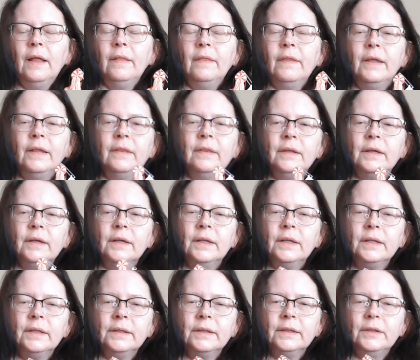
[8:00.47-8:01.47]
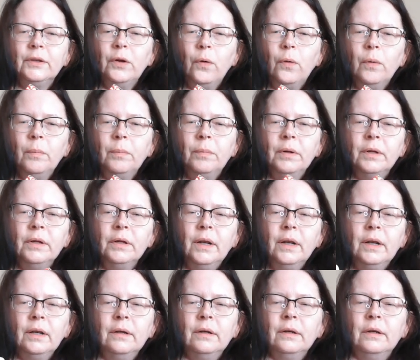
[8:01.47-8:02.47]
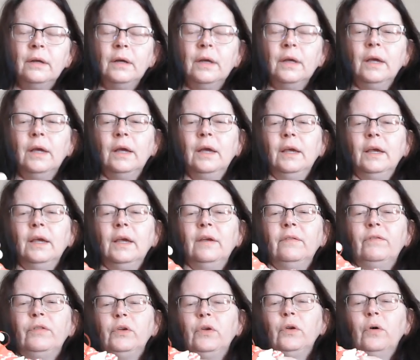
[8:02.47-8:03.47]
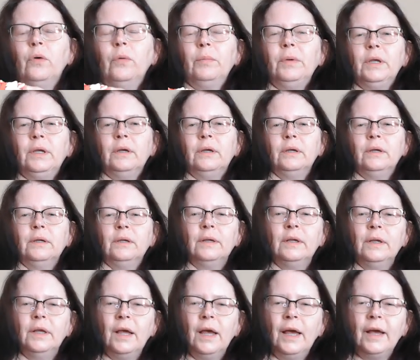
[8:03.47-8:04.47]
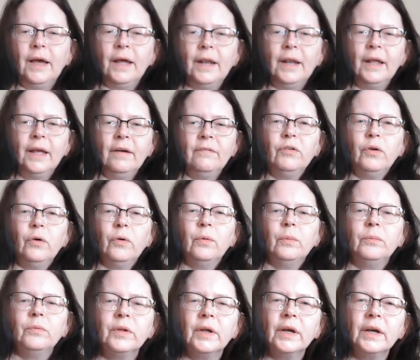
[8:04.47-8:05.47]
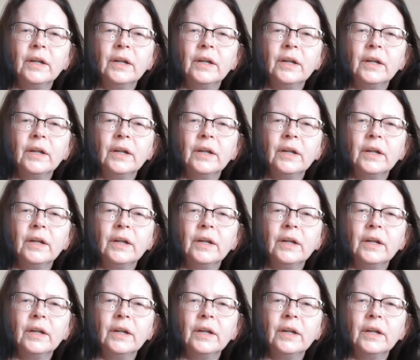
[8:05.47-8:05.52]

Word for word: And then the gnome. And if you know me, I gotta have gnomes.